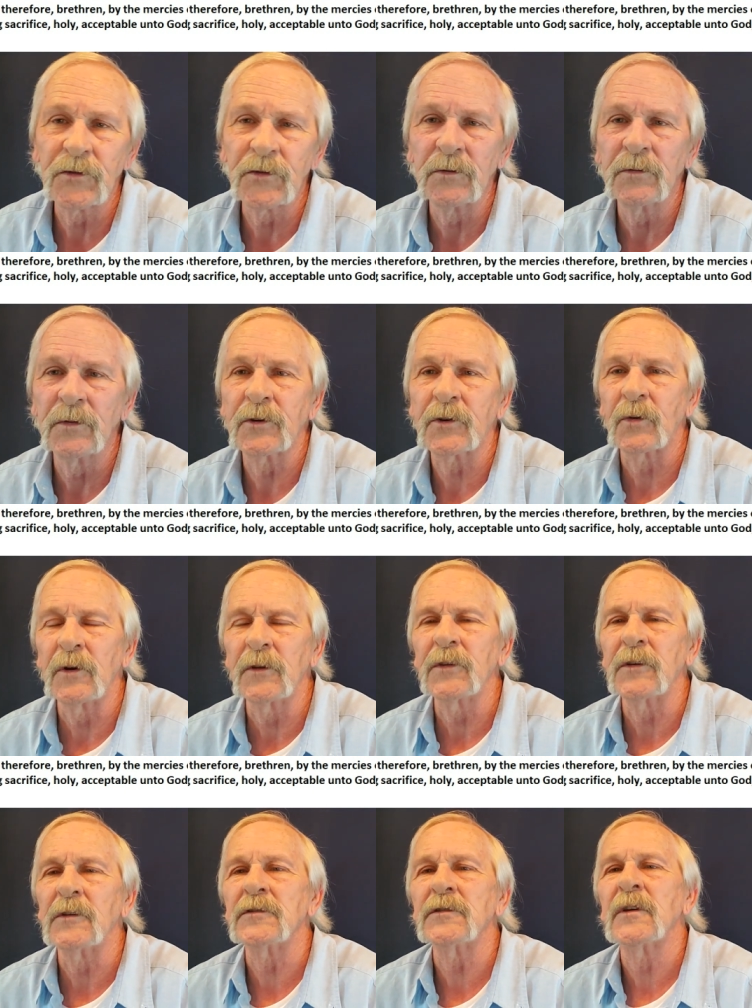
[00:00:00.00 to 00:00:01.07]
to the
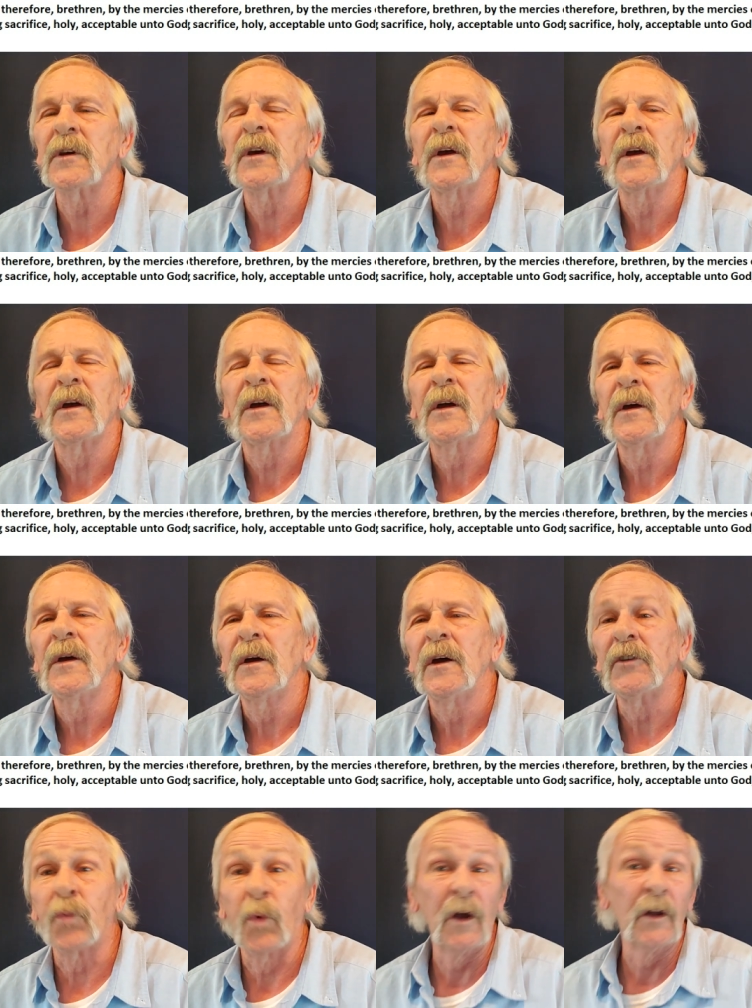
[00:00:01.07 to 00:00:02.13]
Corinthians,
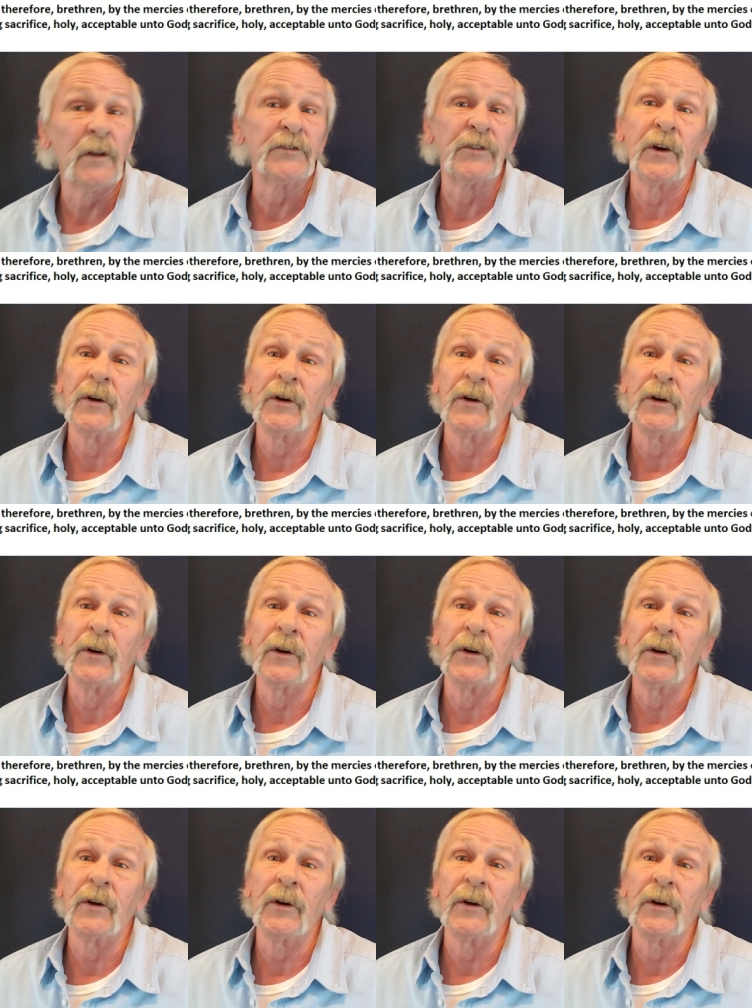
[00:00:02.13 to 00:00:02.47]
as well as